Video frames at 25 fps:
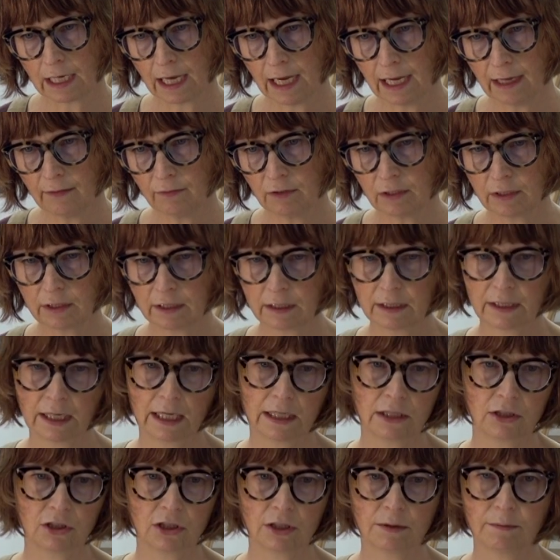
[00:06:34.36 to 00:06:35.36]
have a look at
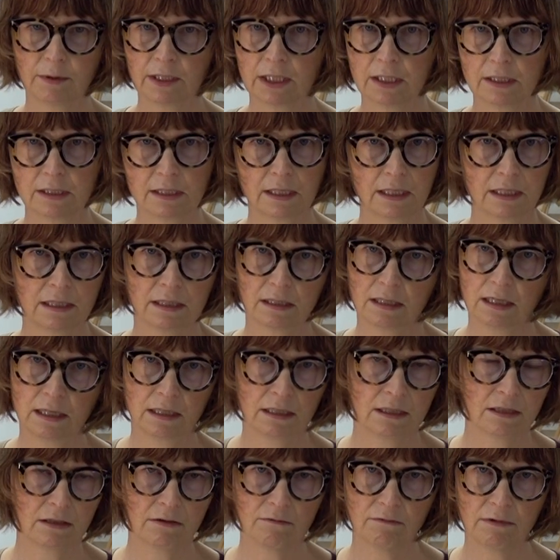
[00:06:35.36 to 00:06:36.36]
nature, because
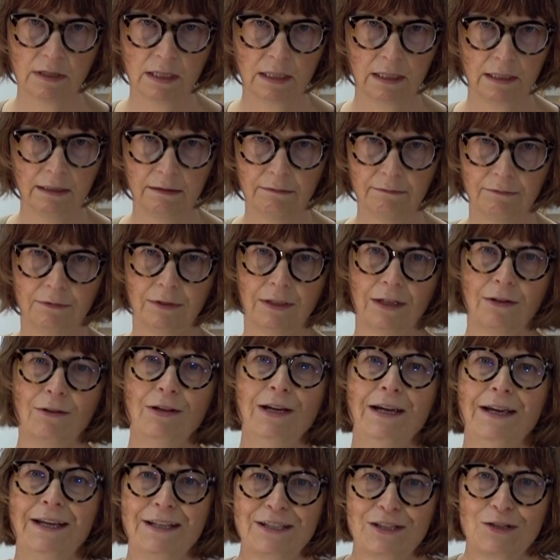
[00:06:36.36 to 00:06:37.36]
it's a really, you know,
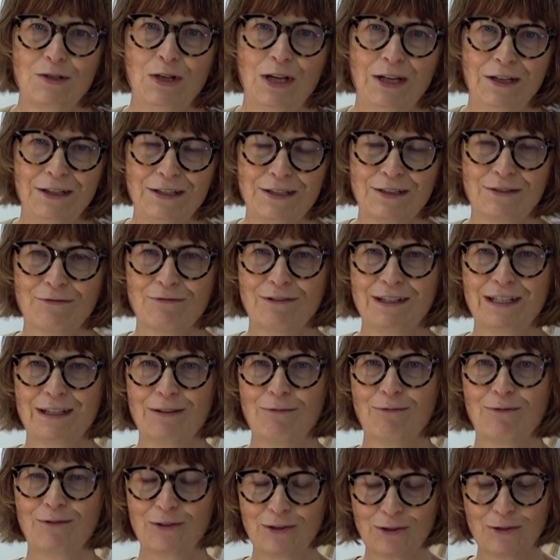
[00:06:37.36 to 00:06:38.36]
it's a
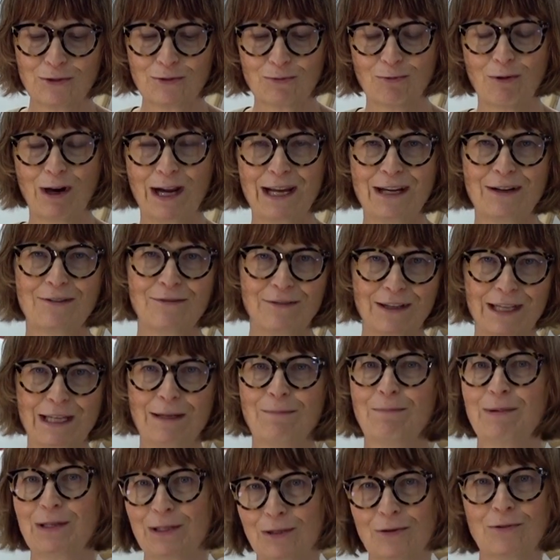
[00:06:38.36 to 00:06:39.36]
really good way of
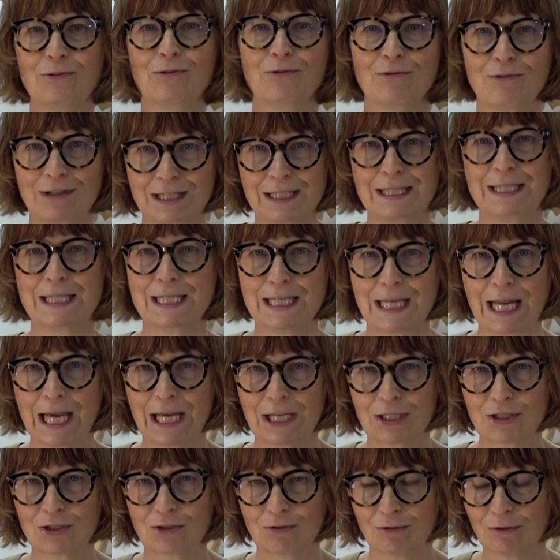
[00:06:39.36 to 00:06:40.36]
keeping your greens
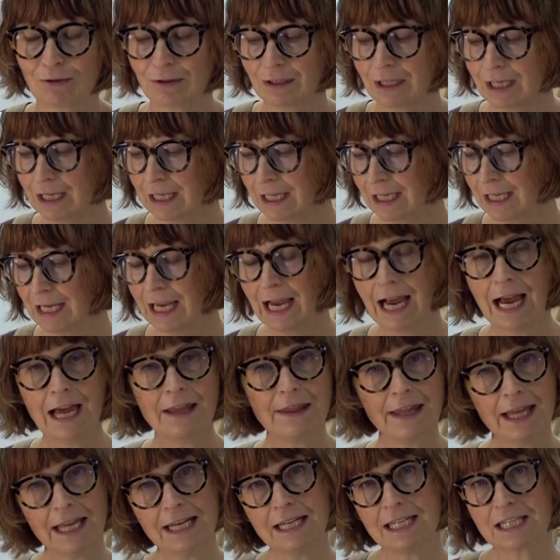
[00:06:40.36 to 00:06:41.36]
natural.
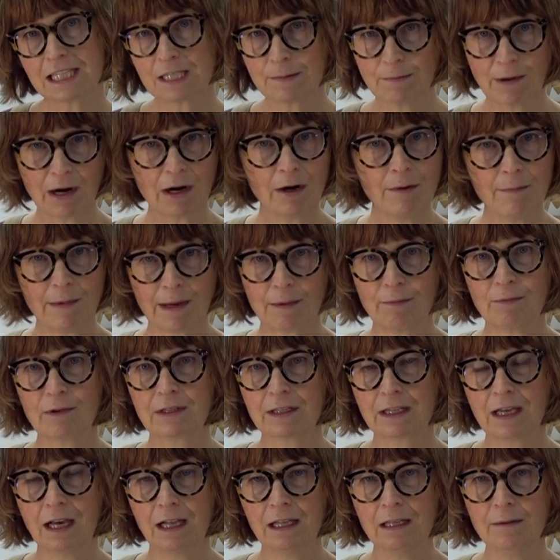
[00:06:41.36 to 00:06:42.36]
And then experiment
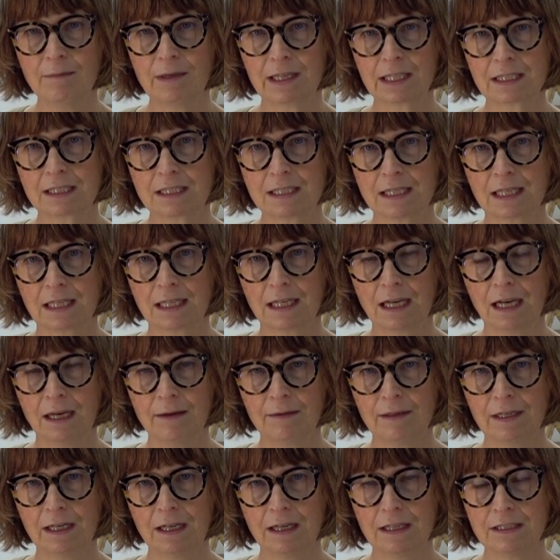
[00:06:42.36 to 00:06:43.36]
with colour mixing. I
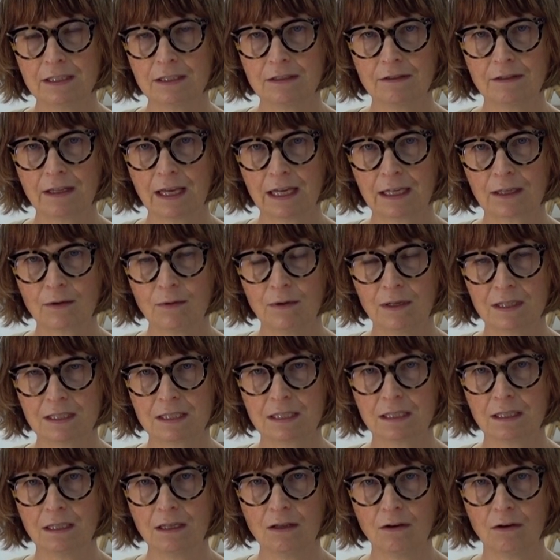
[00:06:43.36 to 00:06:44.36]
mean, I do that
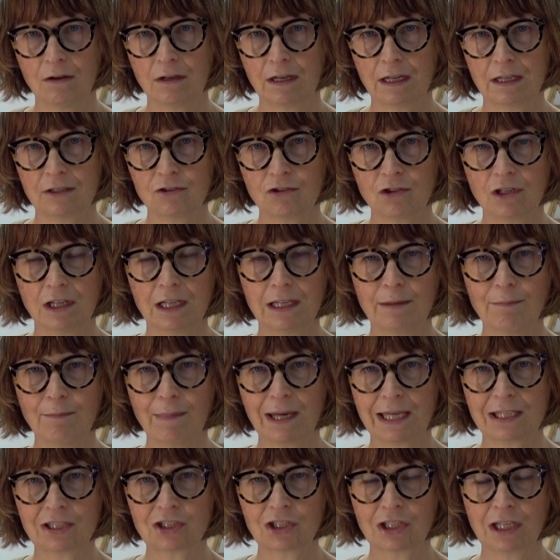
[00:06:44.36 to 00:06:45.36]
quite a lot. I try and
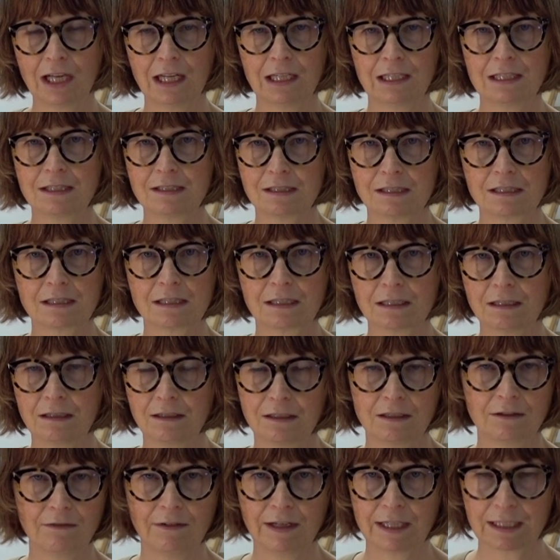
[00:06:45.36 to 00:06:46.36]
match colours as a
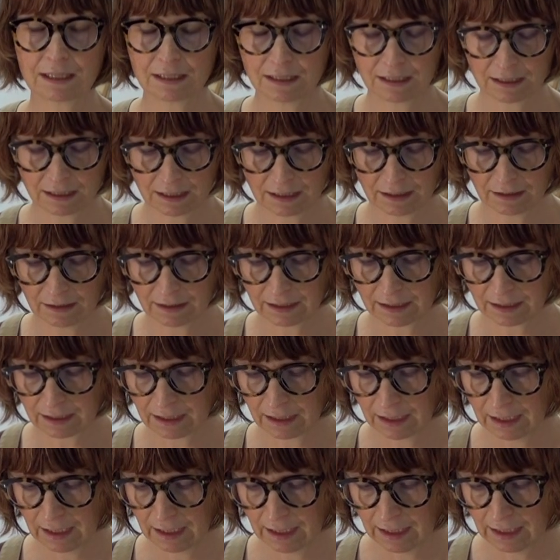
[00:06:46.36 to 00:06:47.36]
kind of exercise
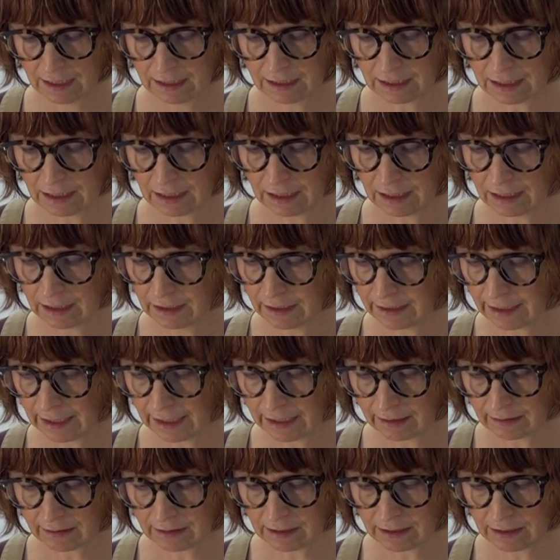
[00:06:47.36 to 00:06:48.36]
to learn
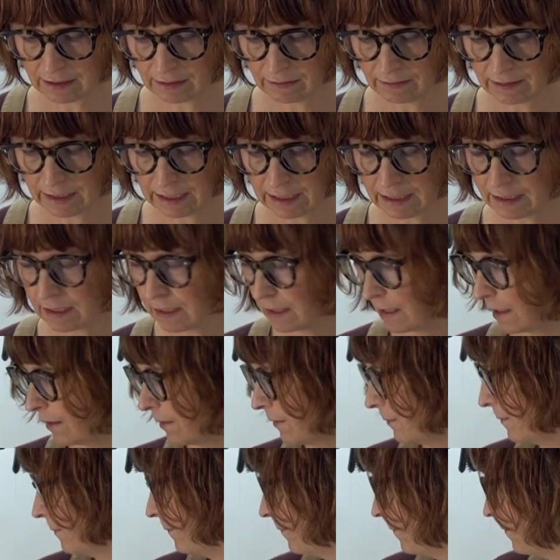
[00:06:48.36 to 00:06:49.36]
how to do it.
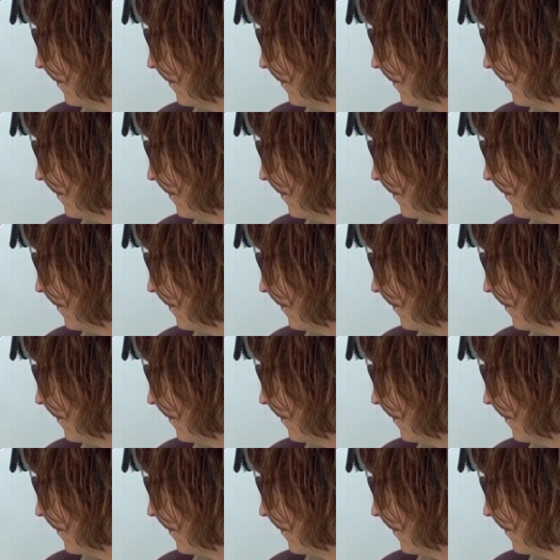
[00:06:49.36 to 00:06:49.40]
So